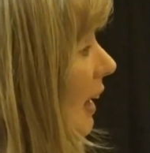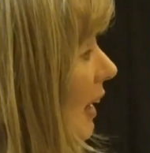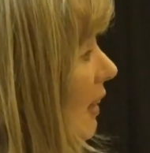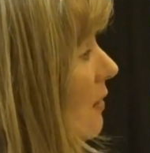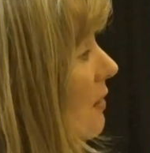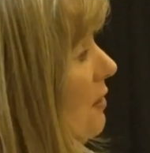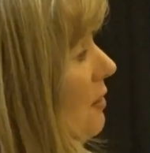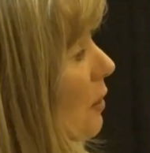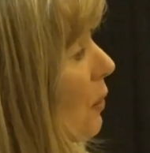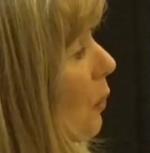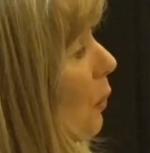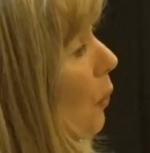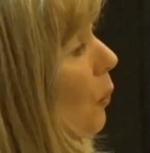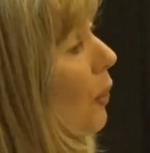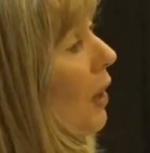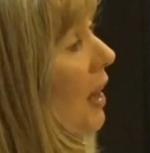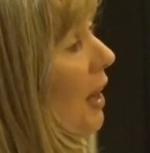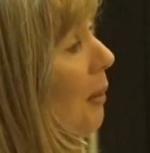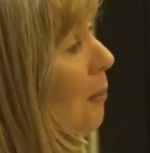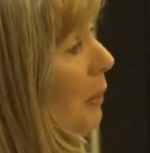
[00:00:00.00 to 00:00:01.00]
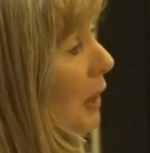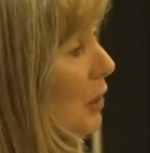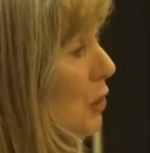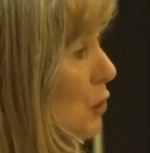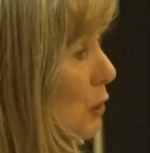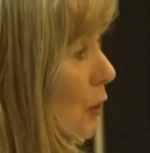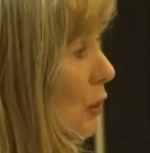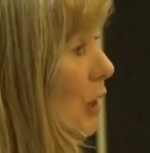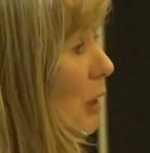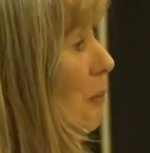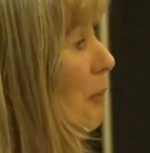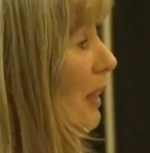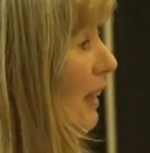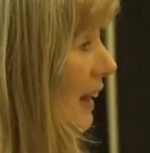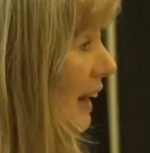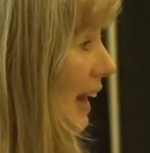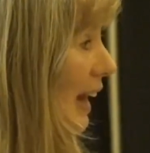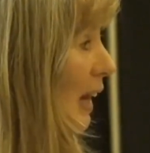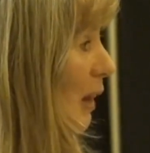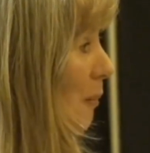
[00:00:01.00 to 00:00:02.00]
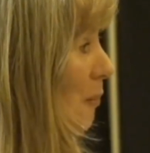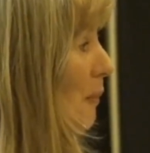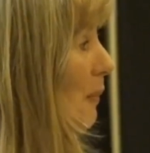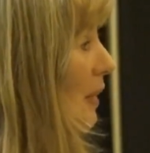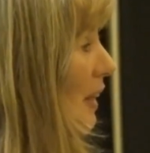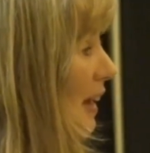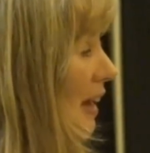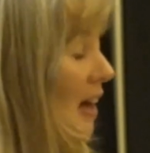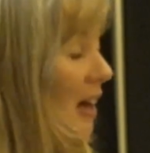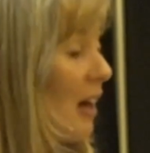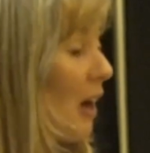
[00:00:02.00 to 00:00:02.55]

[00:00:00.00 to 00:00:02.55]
And so my journey became